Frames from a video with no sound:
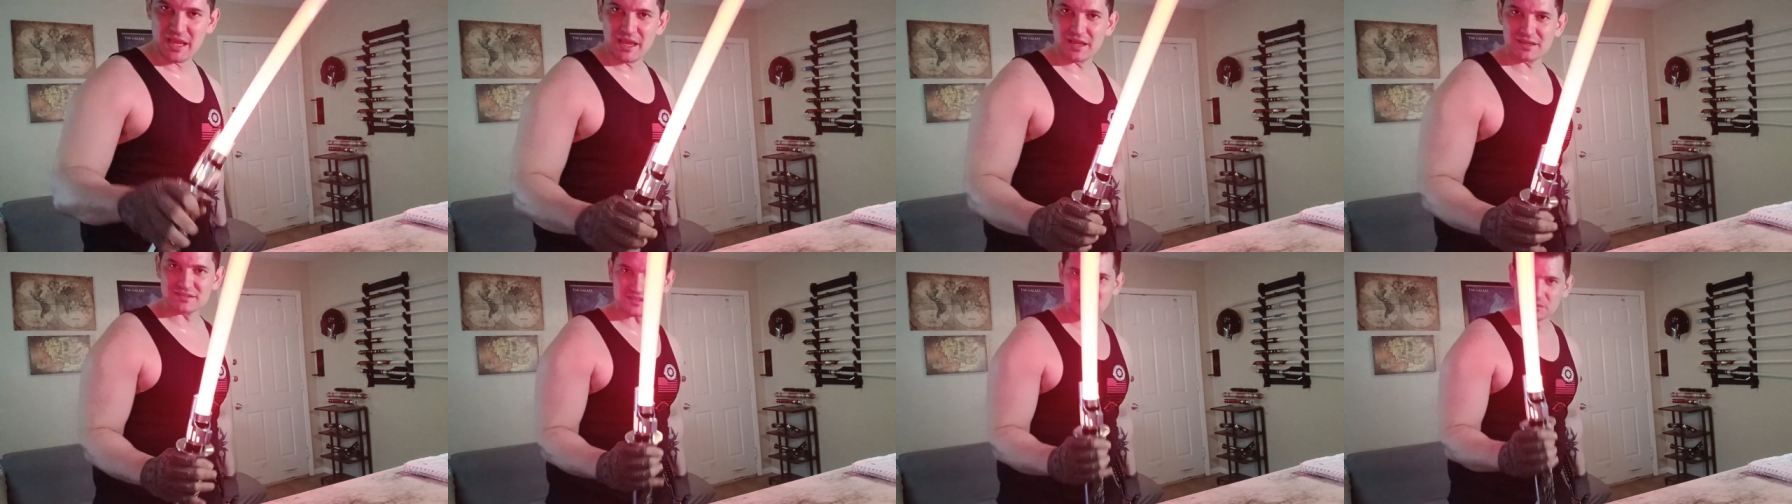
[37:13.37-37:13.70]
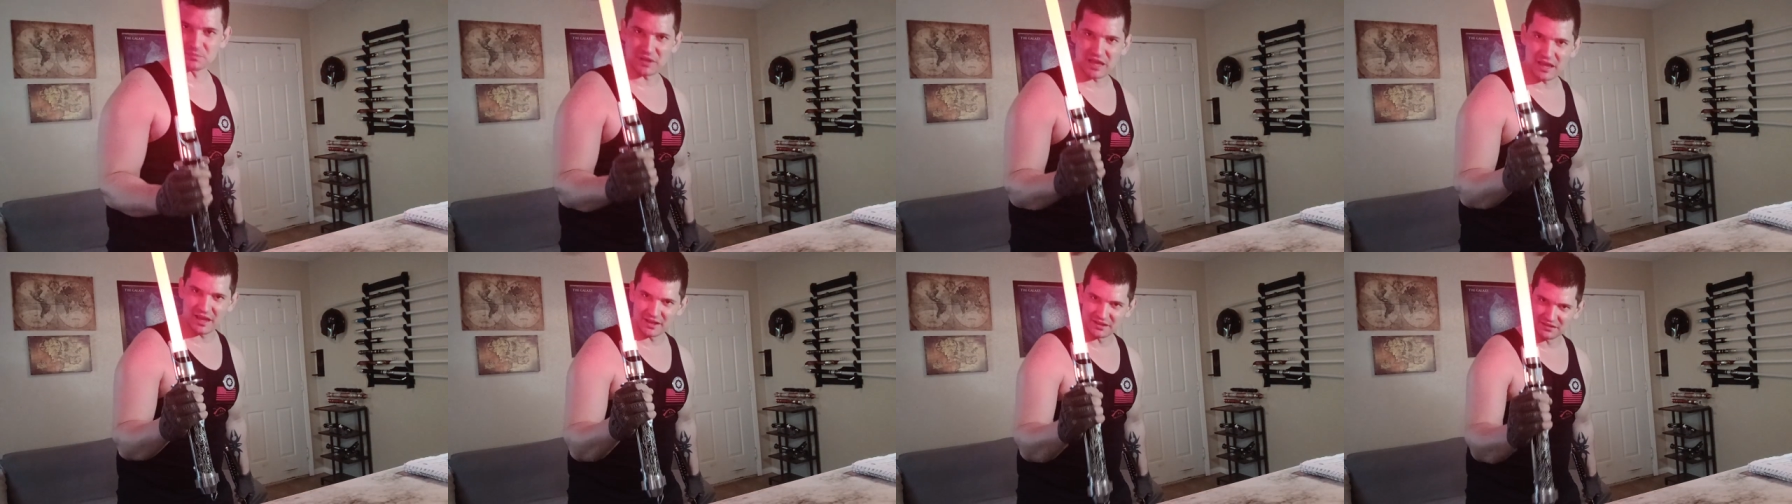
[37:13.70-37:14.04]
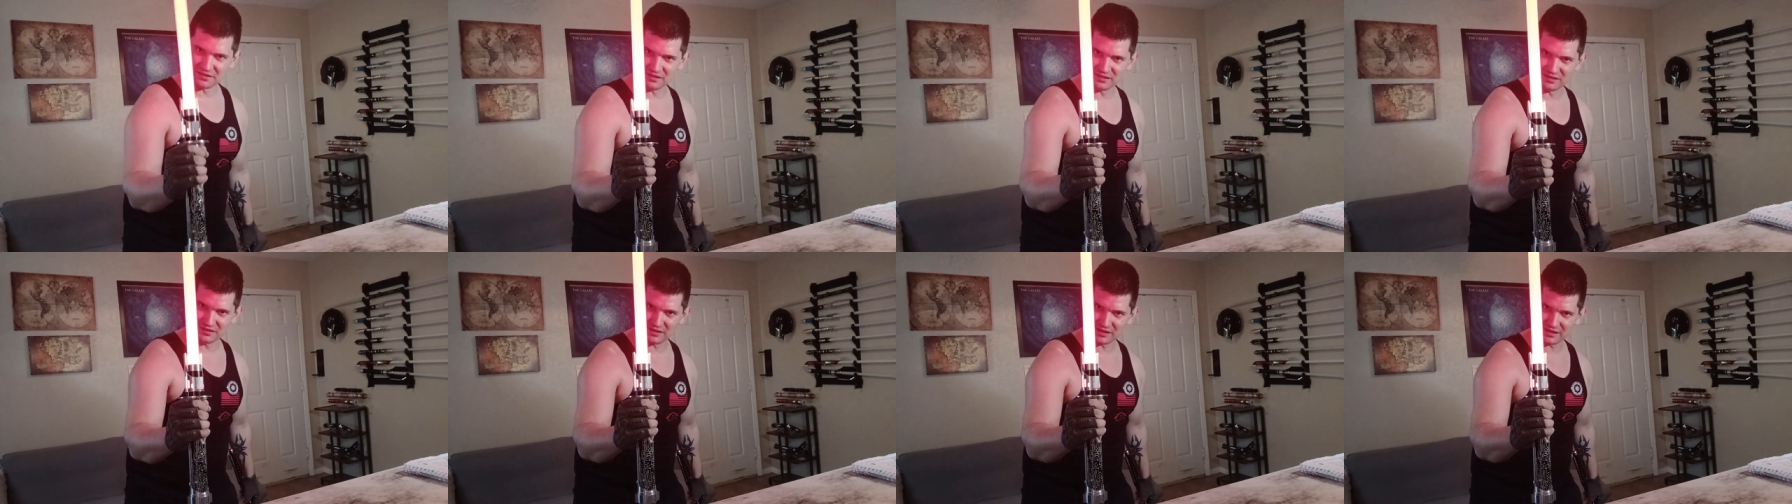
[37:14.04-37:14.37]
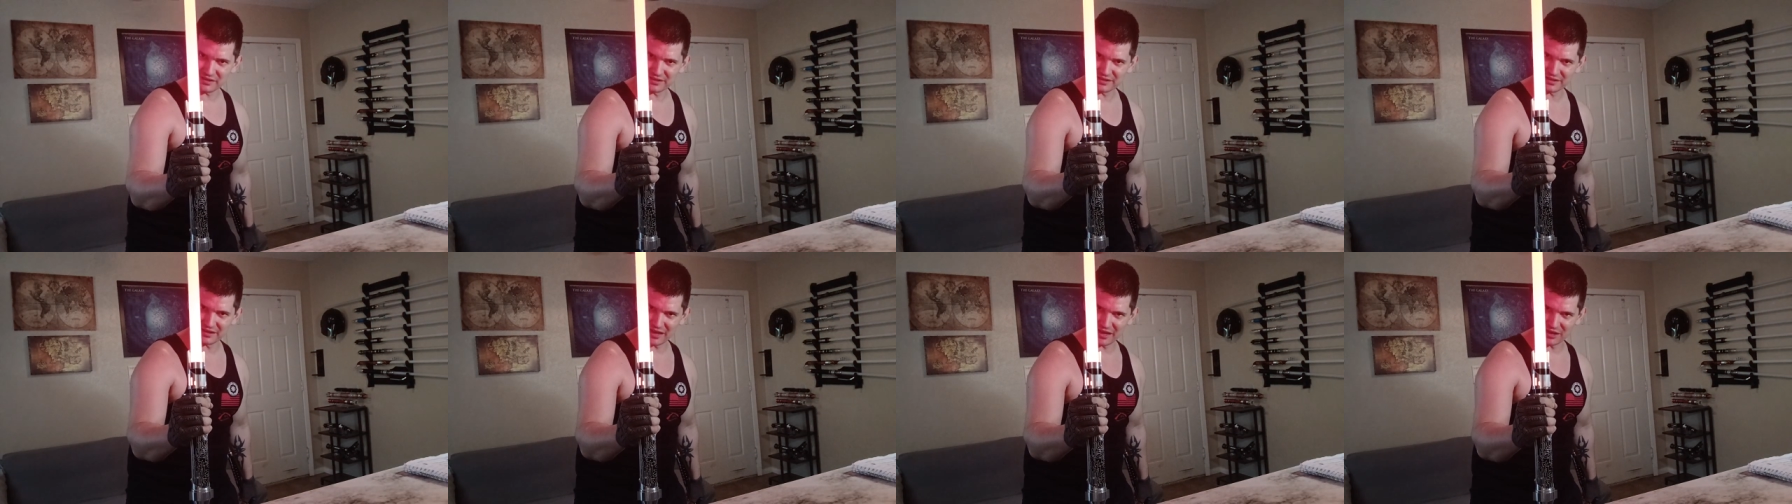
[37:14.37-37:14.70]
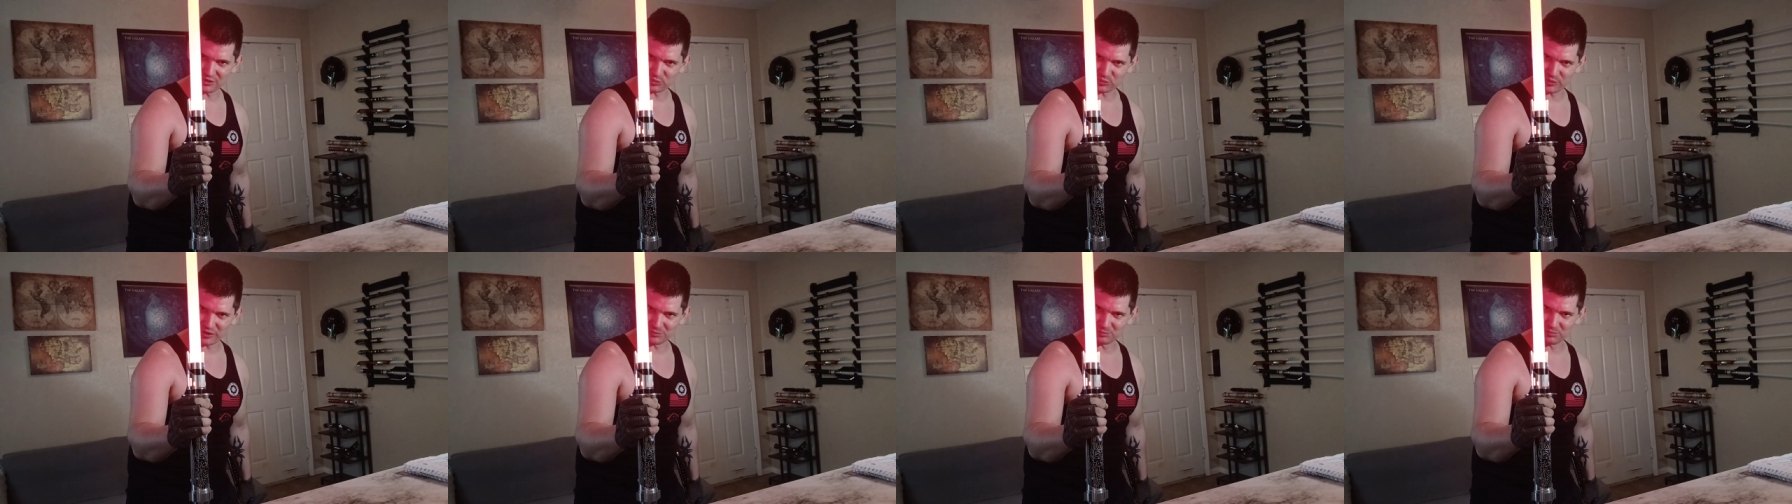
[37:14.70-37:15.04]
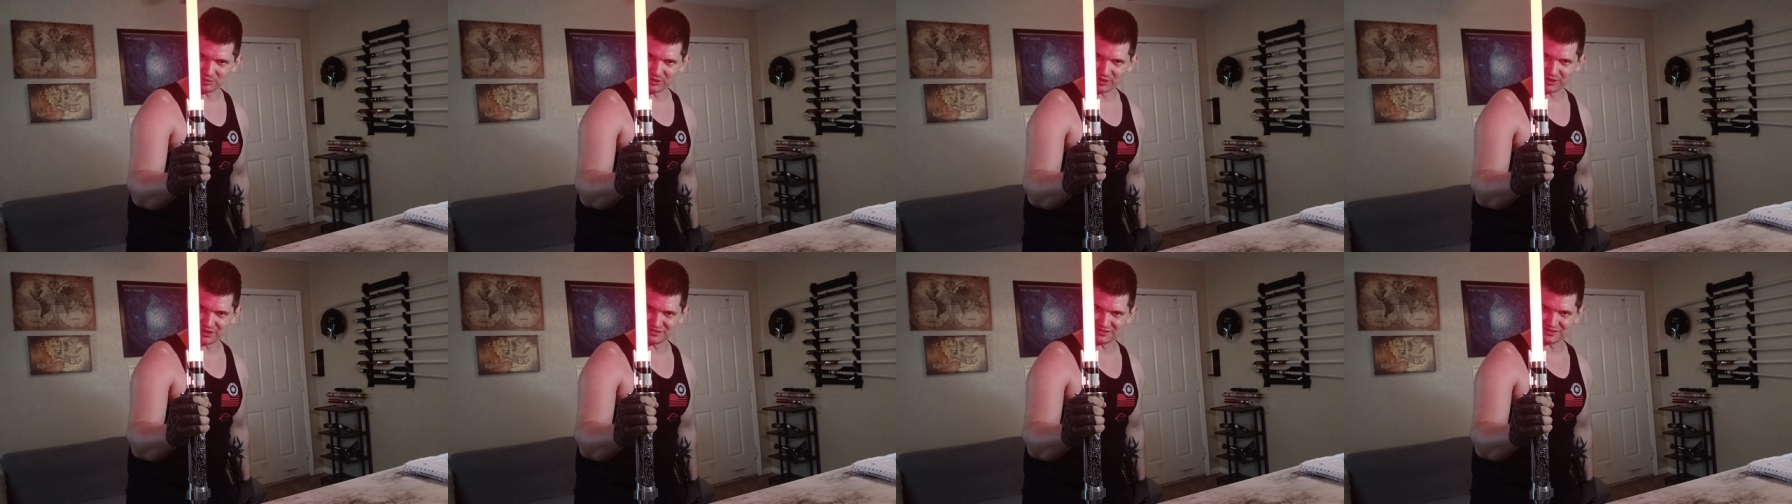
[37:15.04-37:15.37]
except I did a red
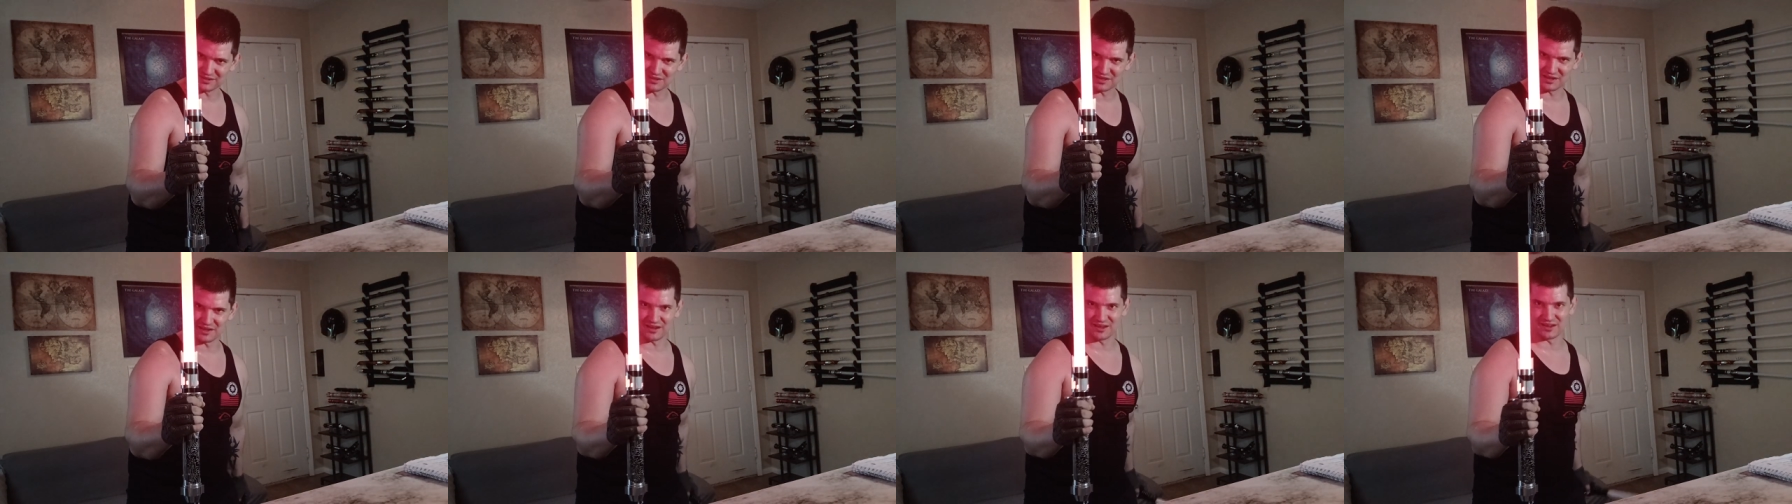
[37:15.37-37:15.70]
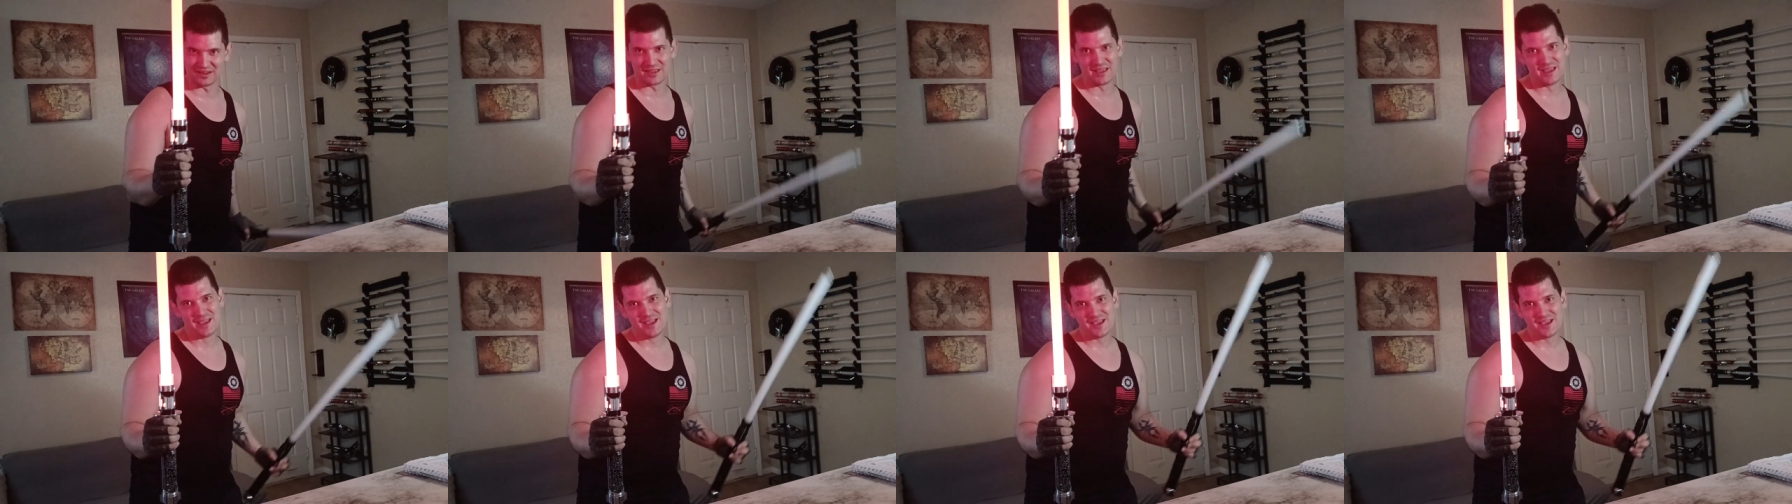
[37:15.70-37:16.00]
blade today.